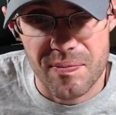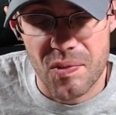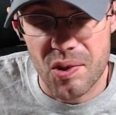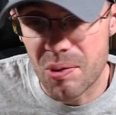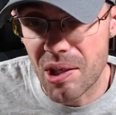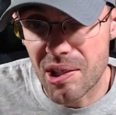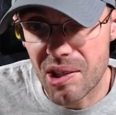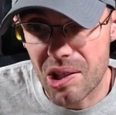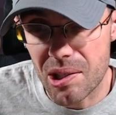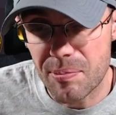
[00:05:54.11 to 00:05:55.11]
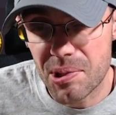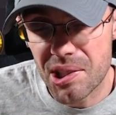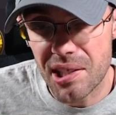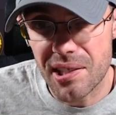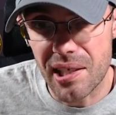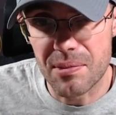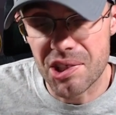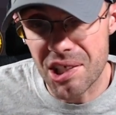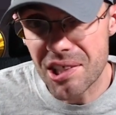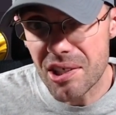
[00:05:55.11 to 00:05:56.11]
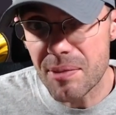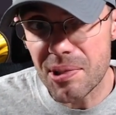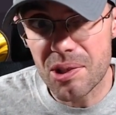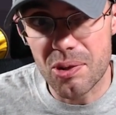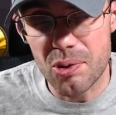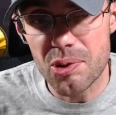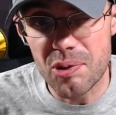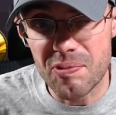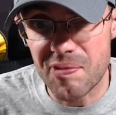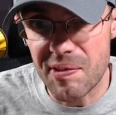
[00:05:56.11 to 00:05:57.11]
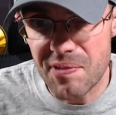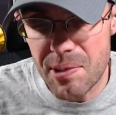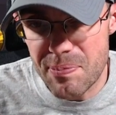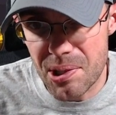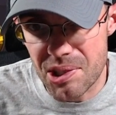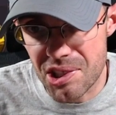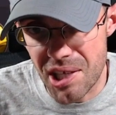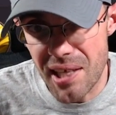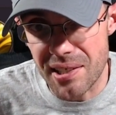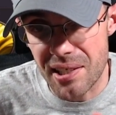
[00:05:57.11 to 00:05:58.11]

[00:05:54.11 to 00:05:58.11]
230% damage, and he's going to be close to 50%